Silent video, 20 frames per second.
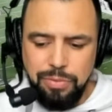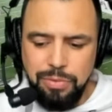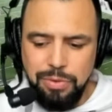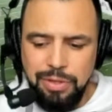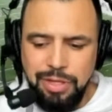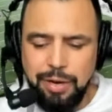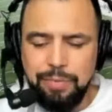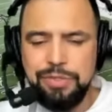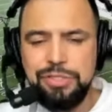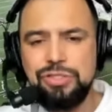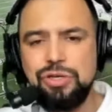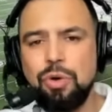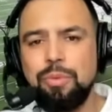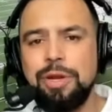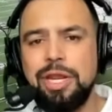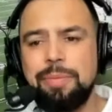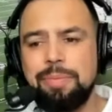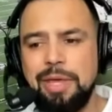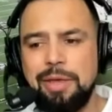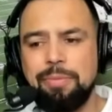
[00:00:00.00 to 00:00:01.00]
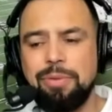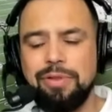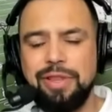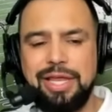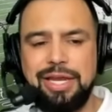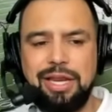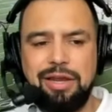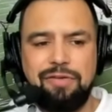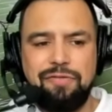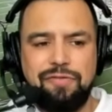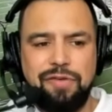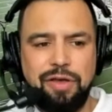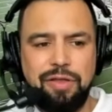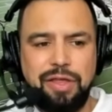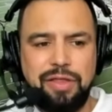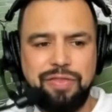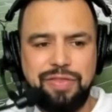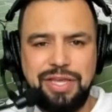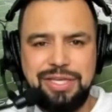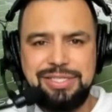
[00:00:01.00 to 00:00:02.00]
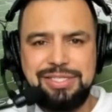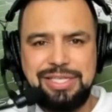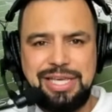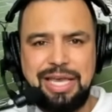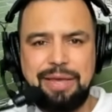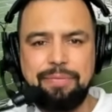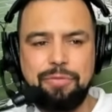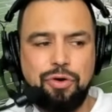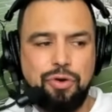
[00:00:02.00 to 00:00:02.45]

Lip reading: There were so many people that didn't feel that this team